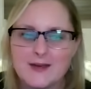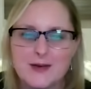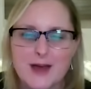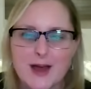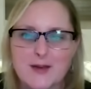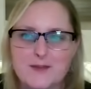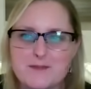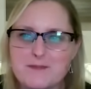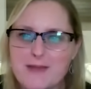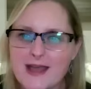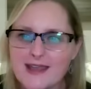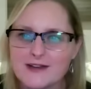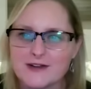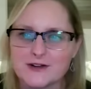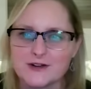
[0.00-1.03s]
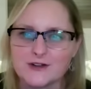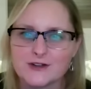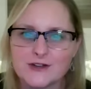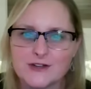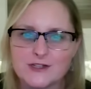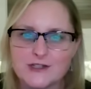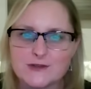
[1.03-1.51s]
Michael,
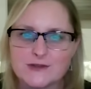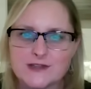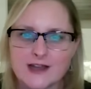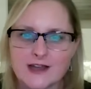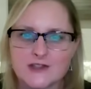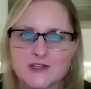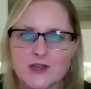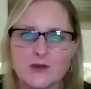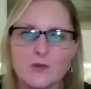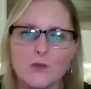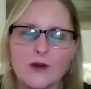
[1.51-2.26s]
could you touch on